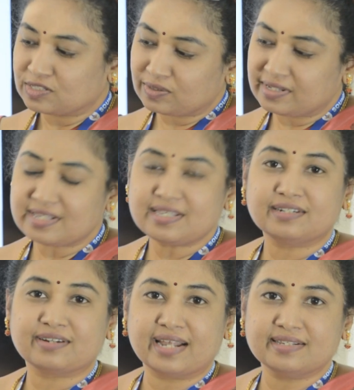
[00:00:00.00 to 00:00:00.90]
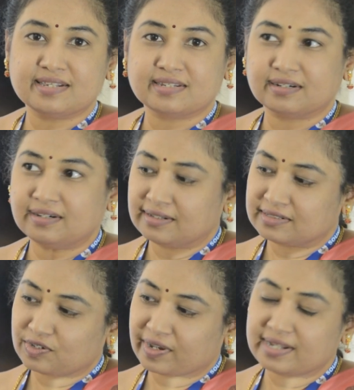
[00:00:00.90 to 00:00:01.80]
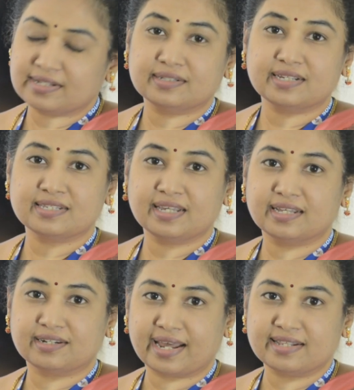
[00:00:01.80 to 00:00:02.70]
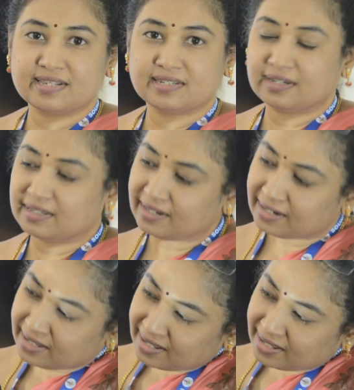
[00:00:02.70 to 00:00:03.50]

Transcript: So this is a transistor. So you can just see the transistor here,